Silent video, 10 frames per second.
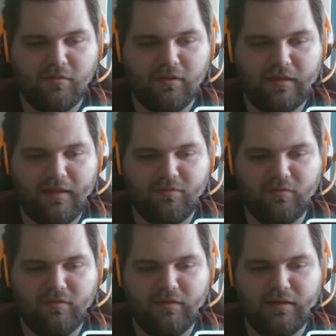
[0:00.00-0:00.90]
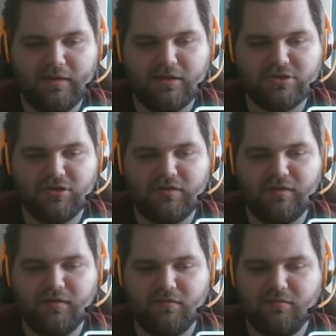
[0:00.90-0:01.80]
as you see, like he should
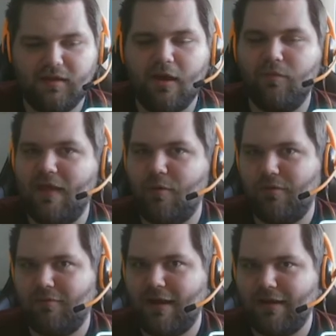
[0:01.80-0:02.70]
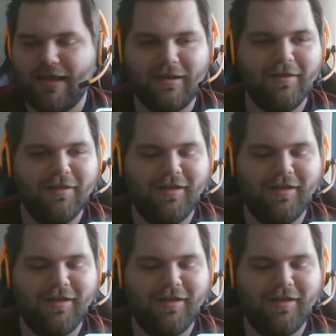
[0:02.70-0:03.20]
here now we're right again.